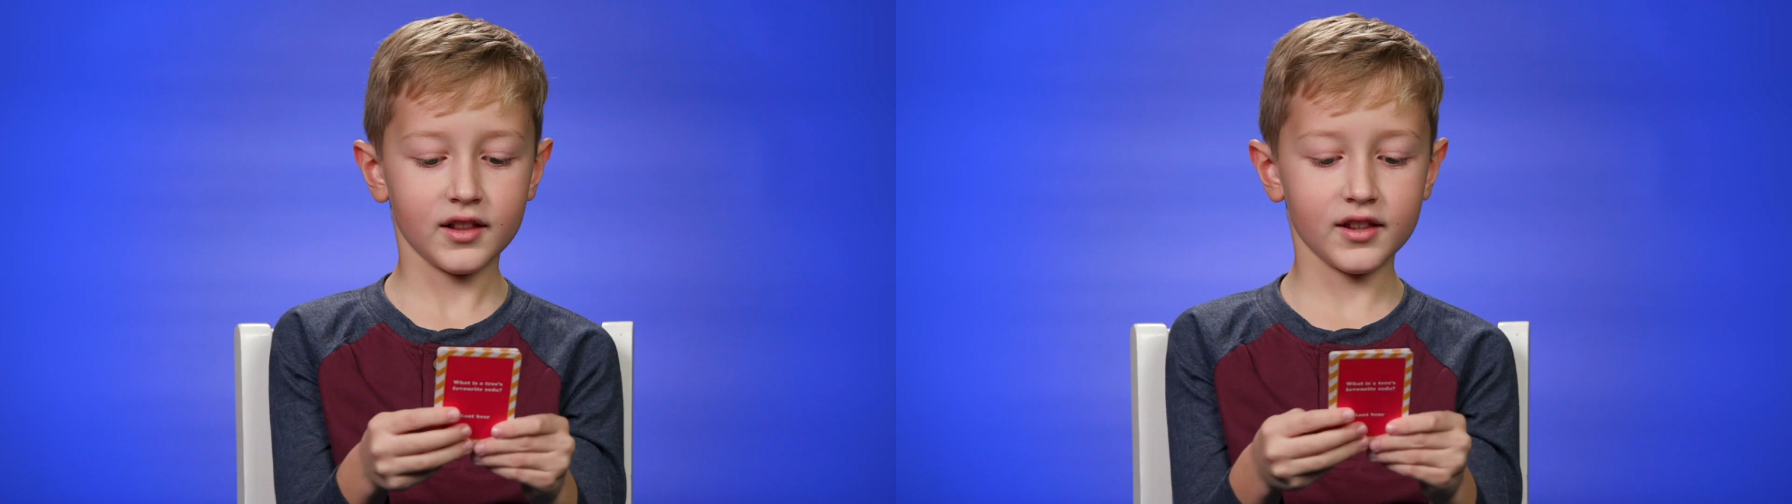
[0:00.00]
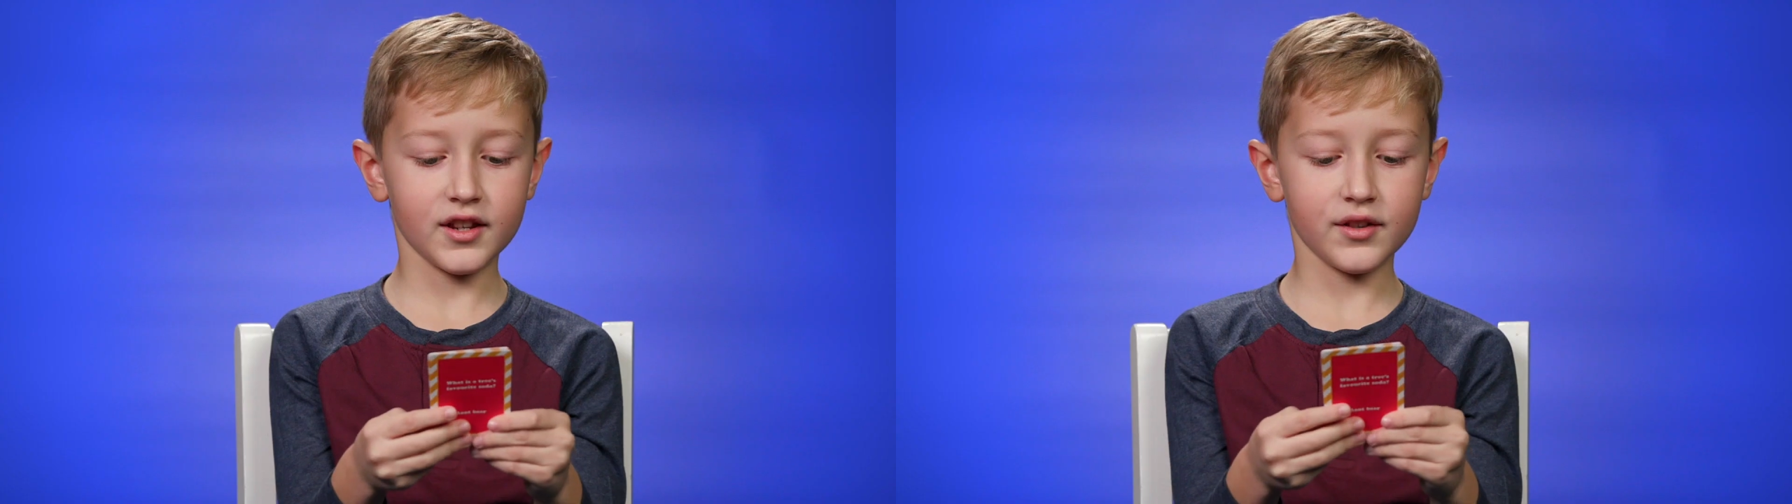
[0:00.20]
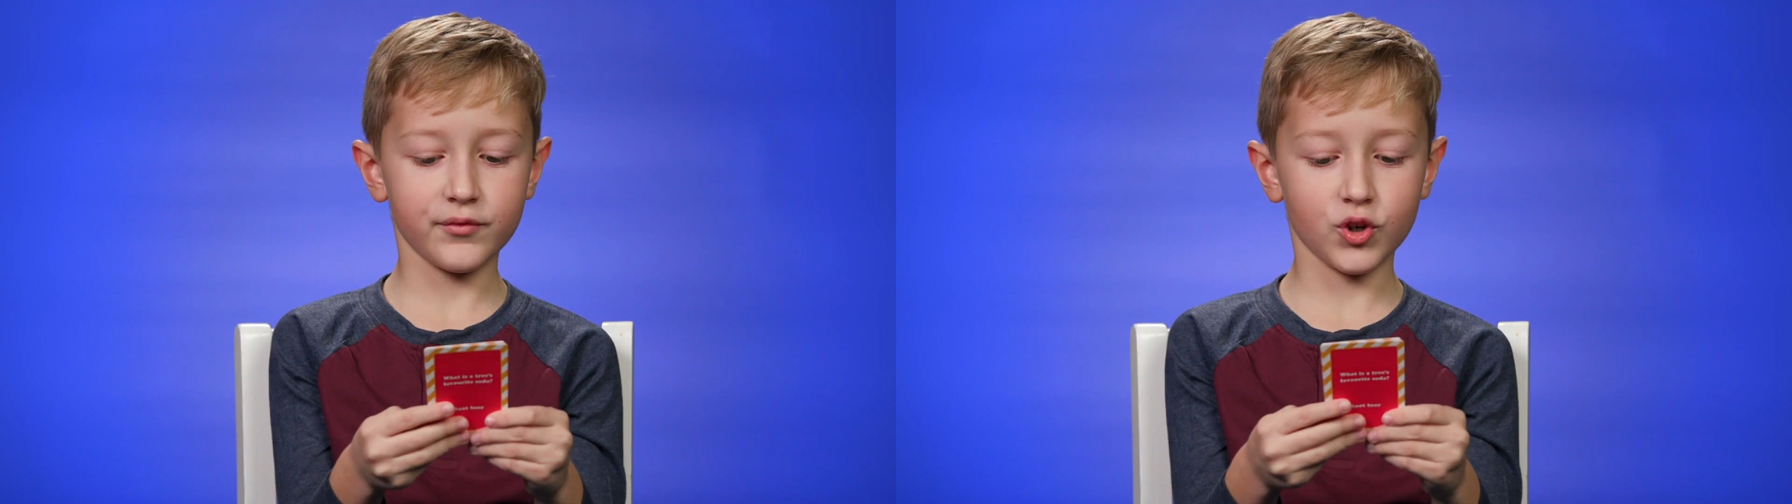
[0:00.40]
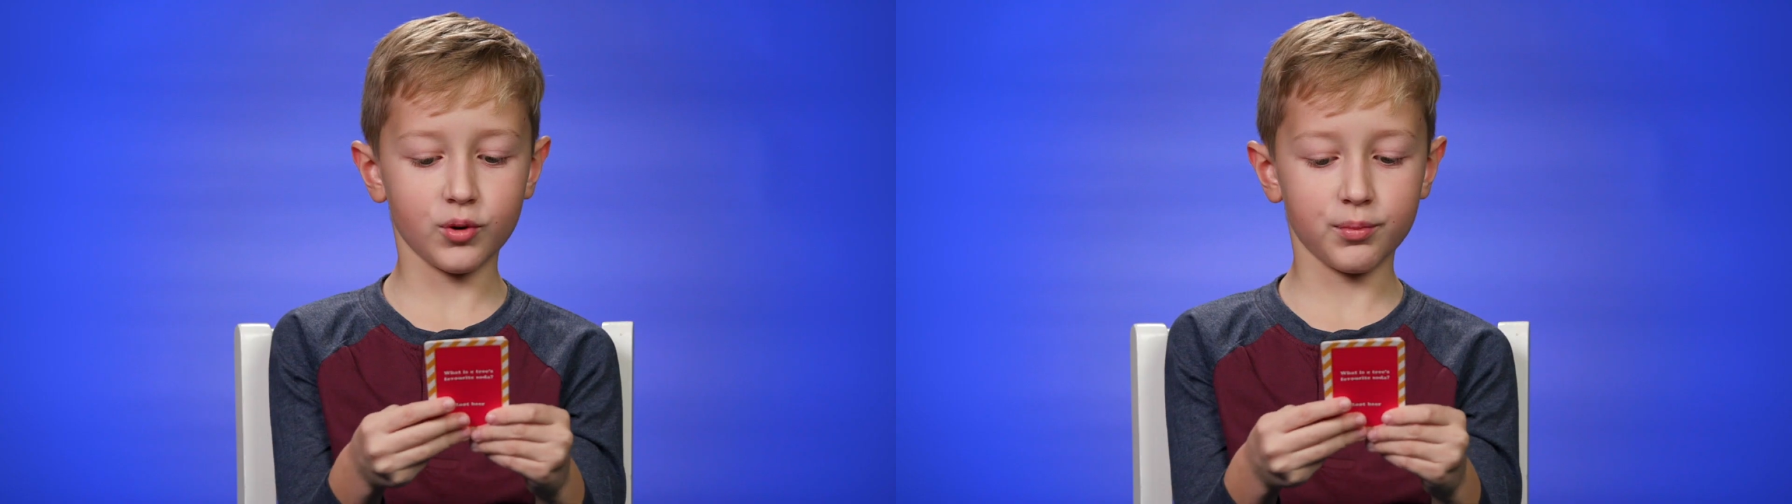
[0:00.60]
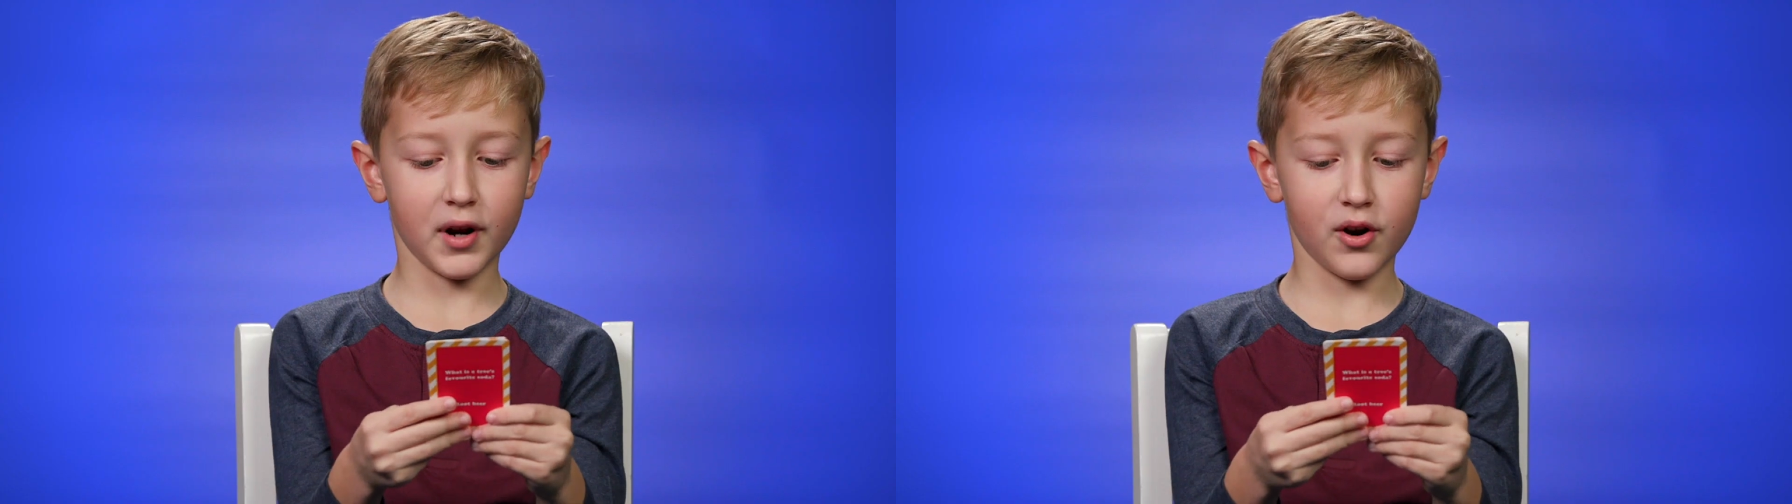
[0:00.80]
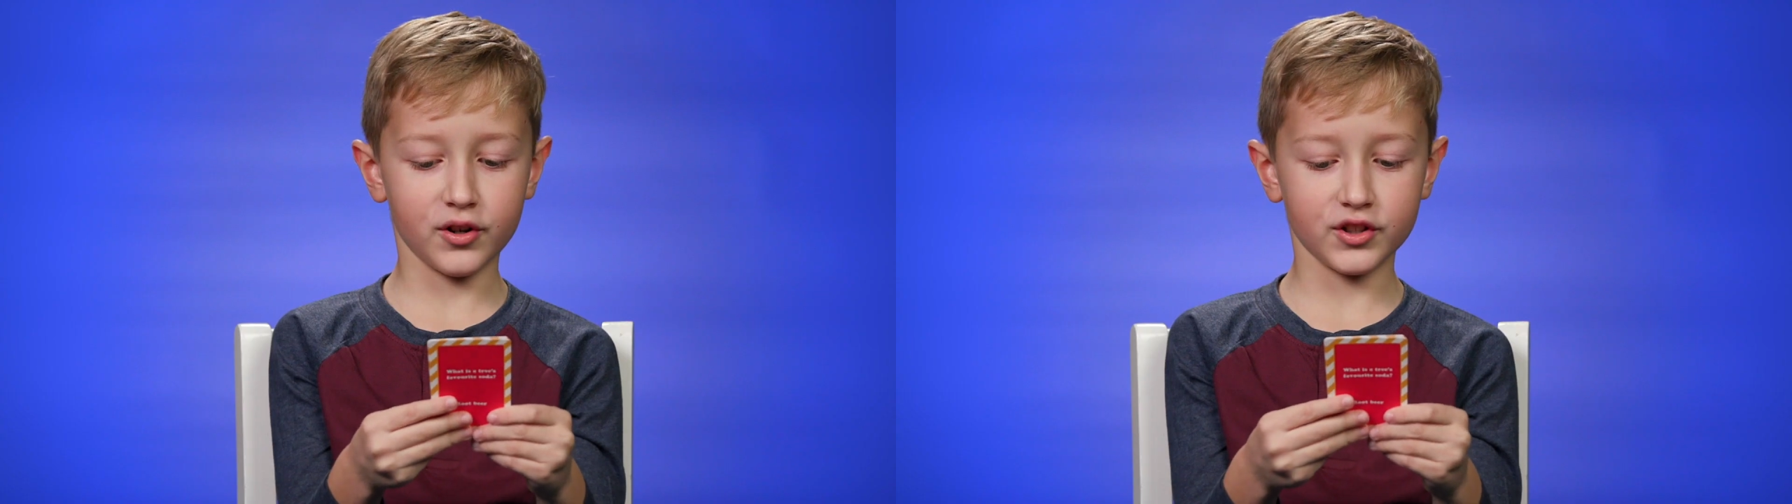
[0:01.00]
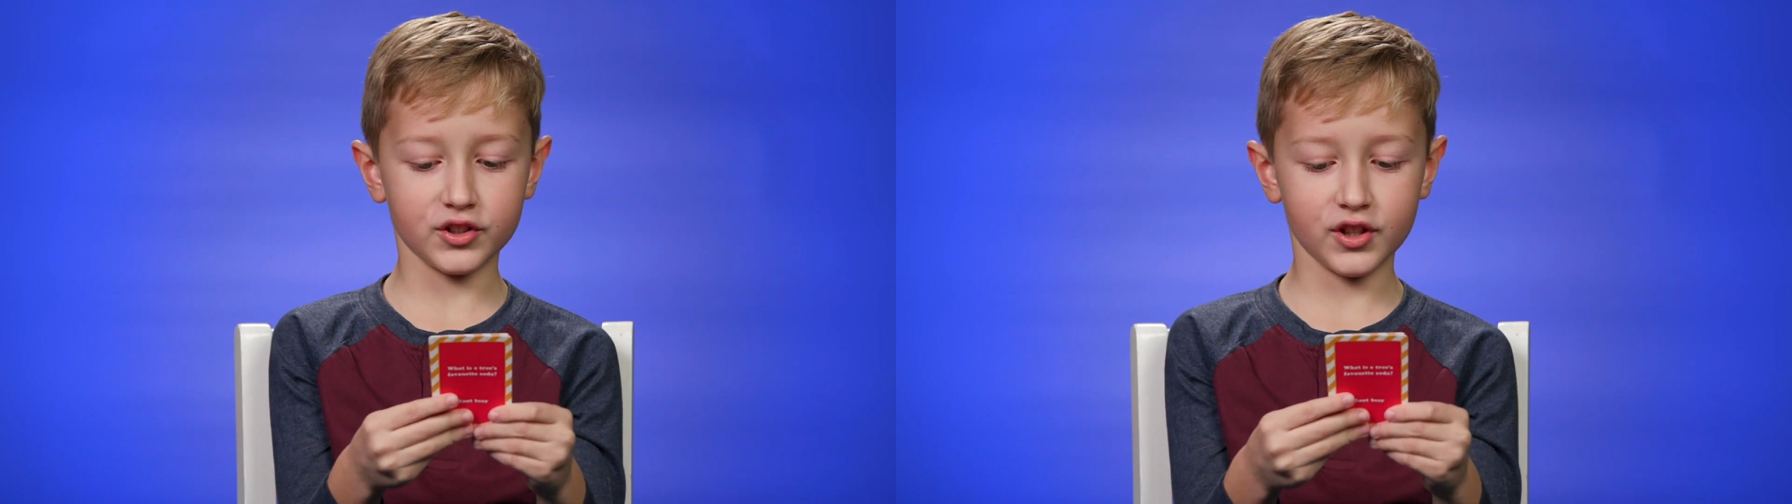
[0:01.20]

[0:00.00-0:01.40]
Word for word: Leave your brownies